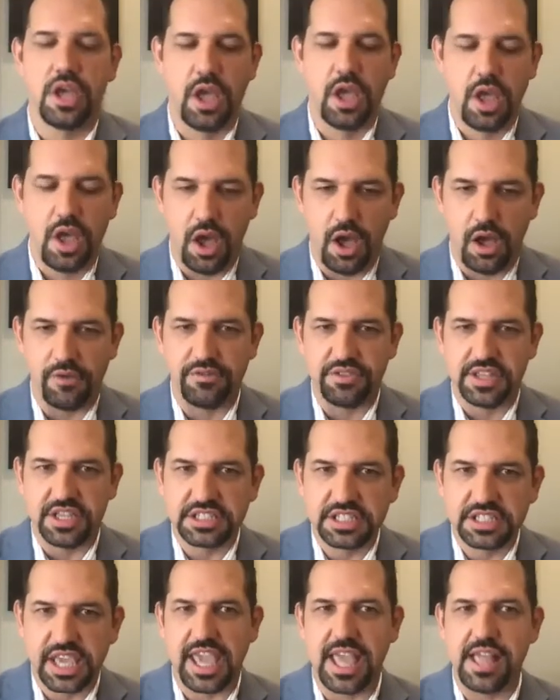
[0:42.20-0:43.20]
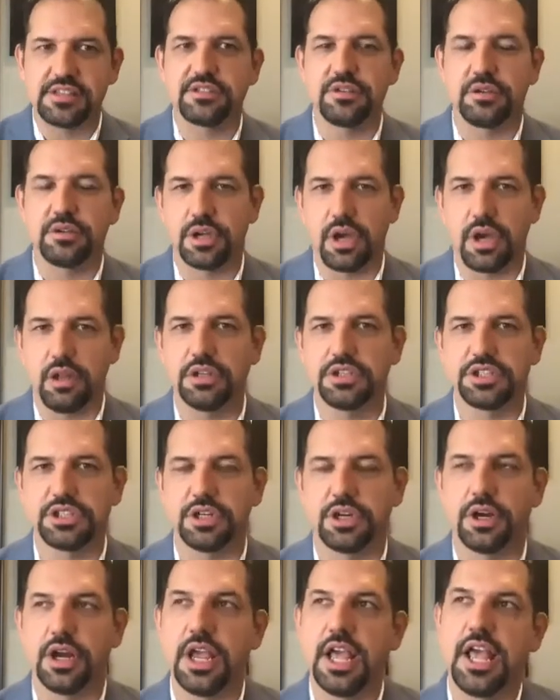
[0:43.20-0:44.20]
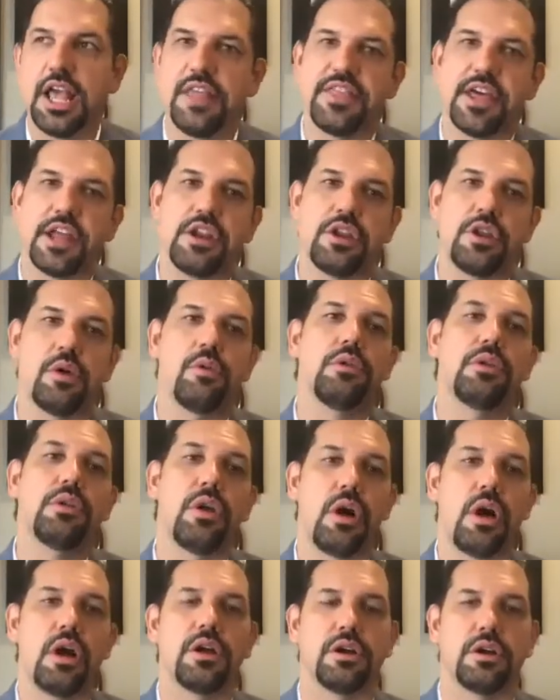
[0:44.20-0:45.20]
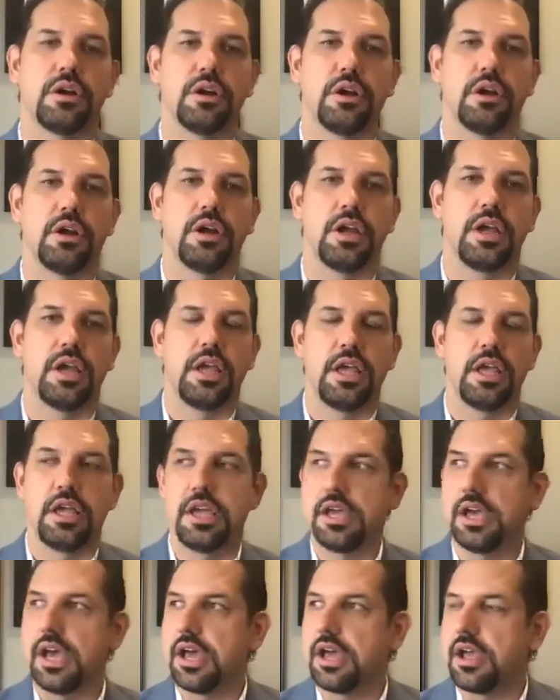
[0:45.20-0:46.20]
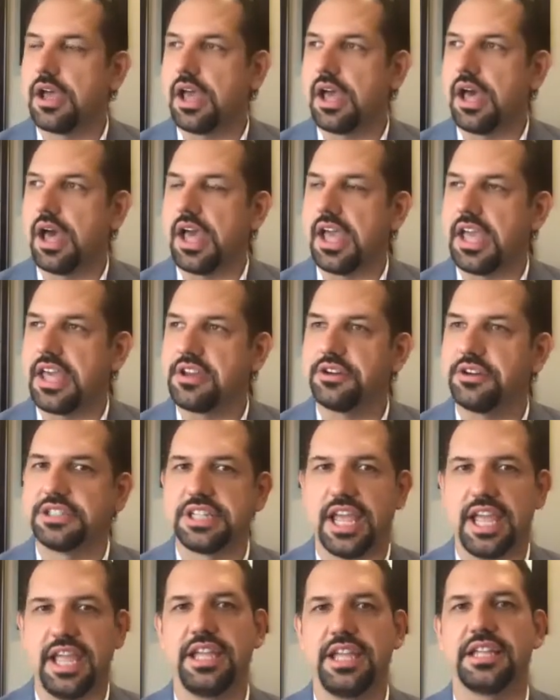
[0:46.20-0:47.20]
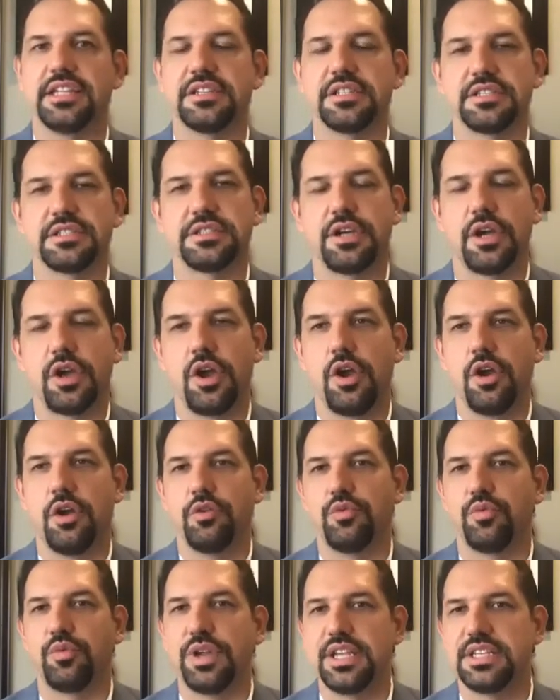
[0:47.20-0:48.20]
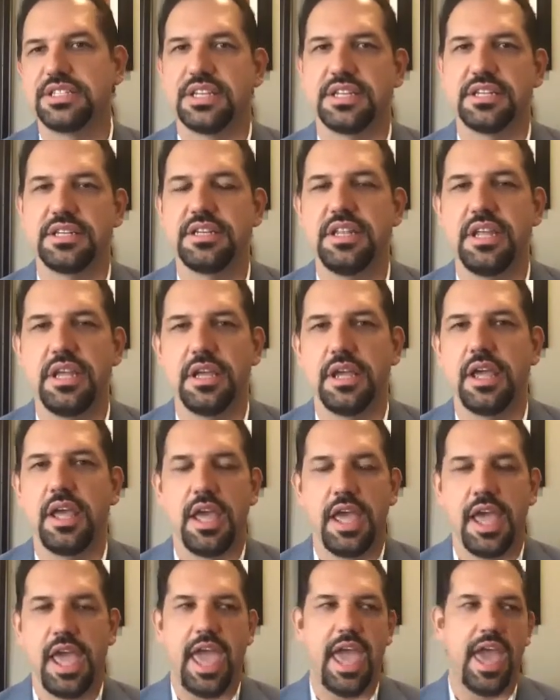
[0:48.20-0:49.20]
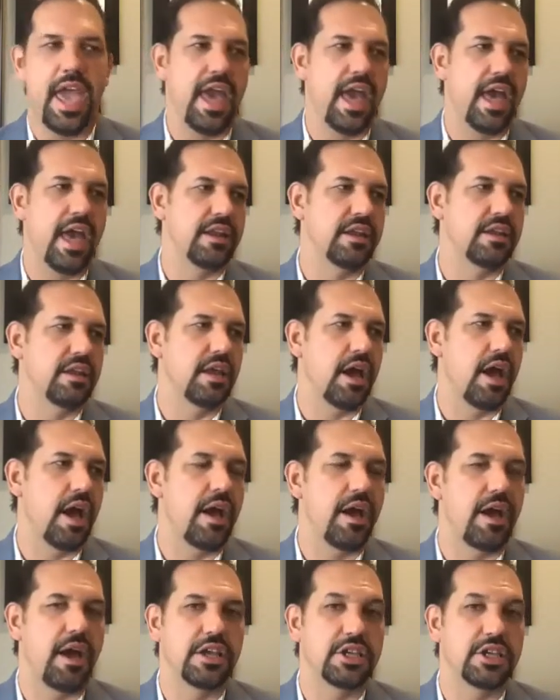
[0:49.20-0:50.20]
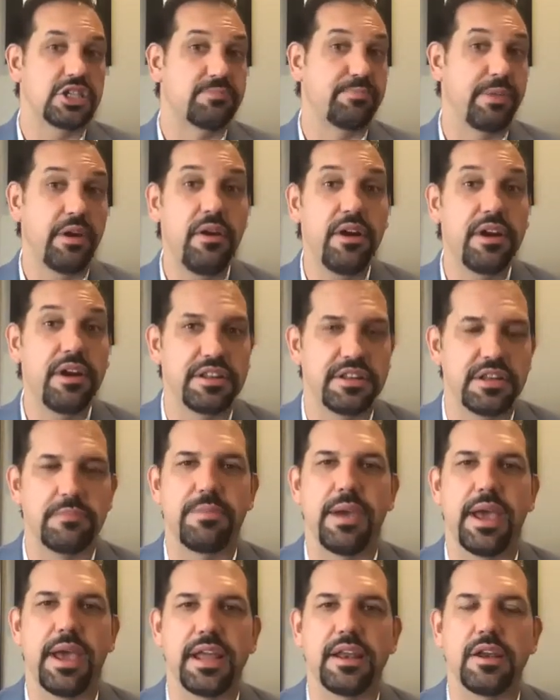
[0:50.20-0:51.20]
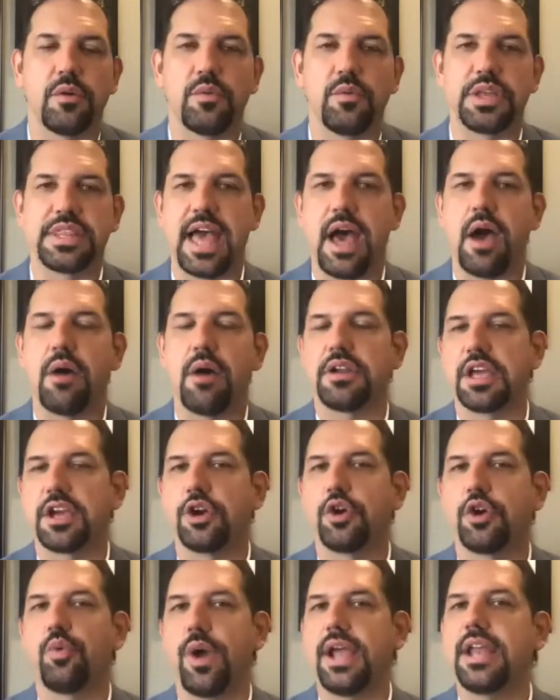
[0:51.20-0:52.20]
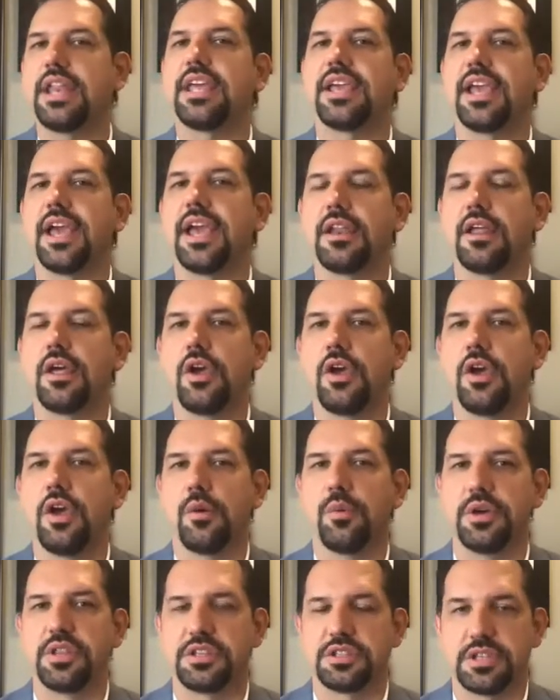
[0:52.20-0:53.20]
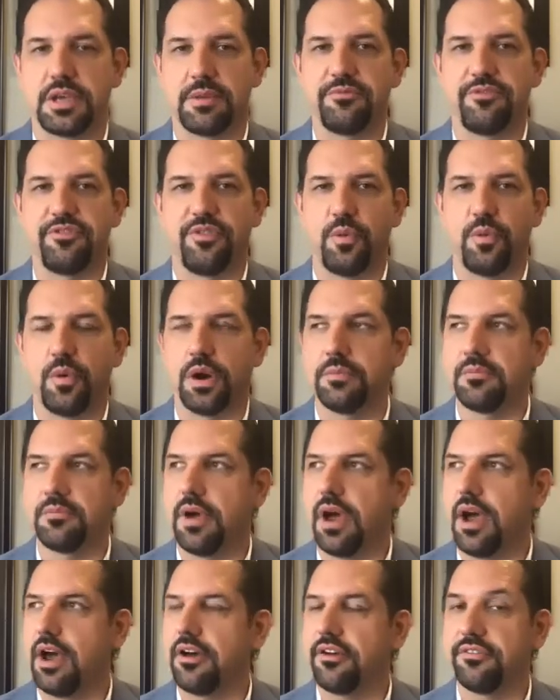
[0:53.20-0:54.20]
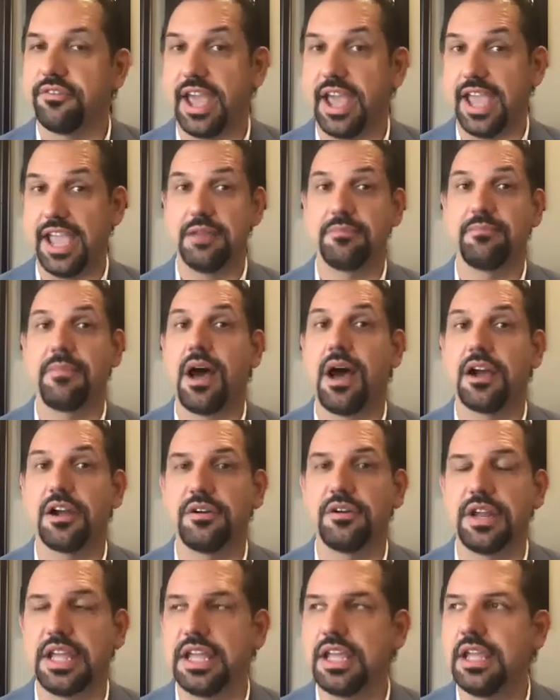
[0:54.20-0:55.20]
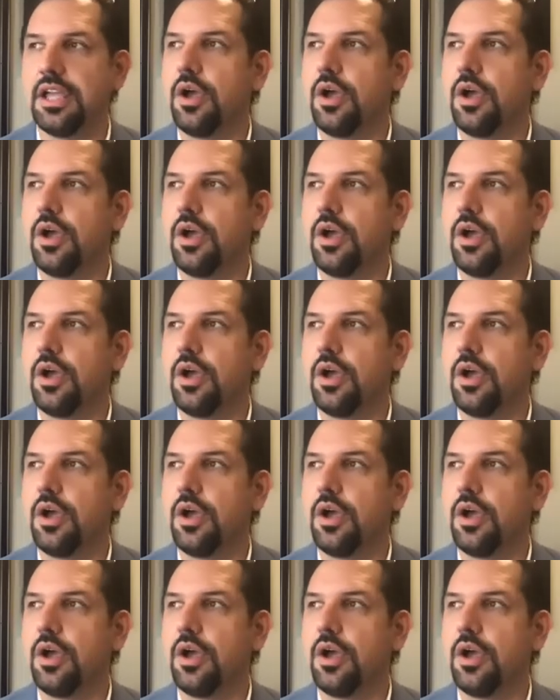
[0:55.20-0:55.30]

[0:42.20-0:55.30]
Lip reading: of this cancel culture that no longer entertains reasoned and spirited debate without equating it with some form of hate mongering